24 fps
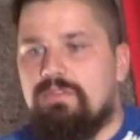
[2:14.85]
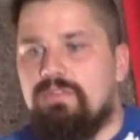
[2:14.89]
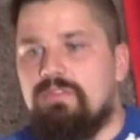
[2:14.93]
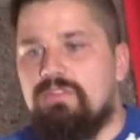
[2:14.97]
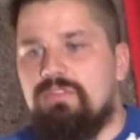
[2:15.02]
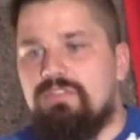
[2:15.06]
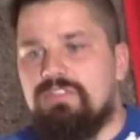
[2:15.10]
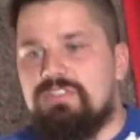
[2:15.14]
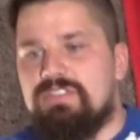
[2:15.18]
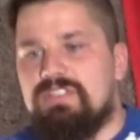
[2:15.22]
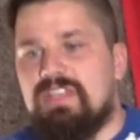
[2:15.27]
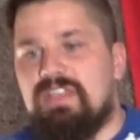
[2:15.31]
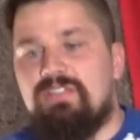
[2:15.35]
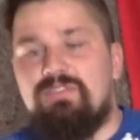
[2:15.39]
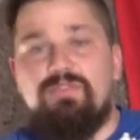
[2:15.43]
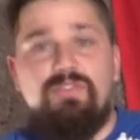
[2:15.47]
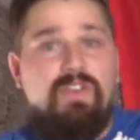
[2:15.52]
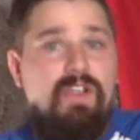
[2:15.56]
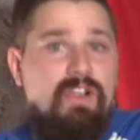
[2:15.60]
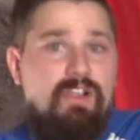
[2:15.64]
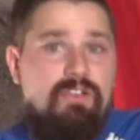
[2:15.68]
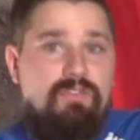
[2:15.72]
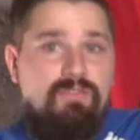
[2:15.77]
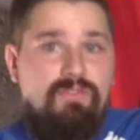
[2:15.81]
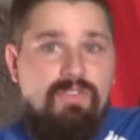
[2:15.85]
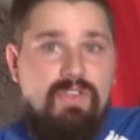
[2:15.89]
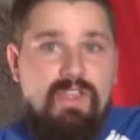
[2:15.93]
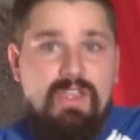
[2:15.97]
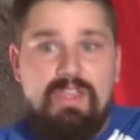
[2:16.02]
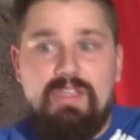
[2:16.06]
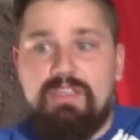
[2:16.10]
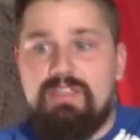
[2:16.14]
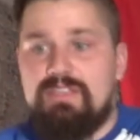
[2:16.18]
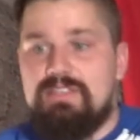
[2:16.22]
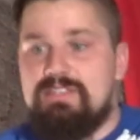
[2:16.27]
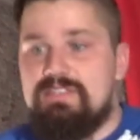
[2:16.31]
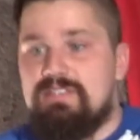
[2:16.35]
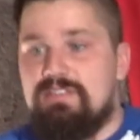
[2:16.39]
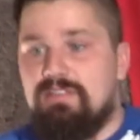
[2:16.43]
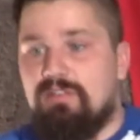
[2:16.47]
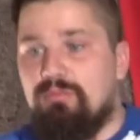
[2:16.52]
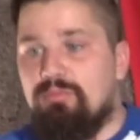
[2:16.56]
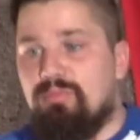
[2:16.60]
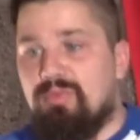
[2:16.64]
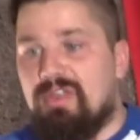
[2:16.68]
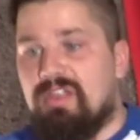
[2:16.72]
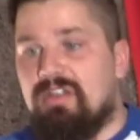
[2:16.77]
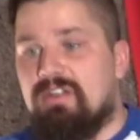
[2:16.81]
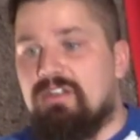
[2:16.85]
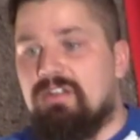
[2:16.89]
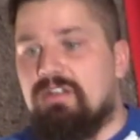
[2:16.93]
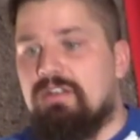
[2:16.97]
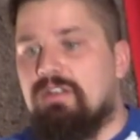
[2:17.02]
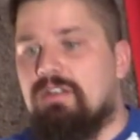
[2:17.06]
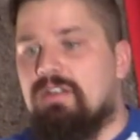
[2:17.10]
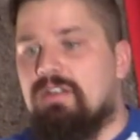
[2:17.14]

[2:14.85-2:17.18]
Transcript: Looks like Fire Fang is still better.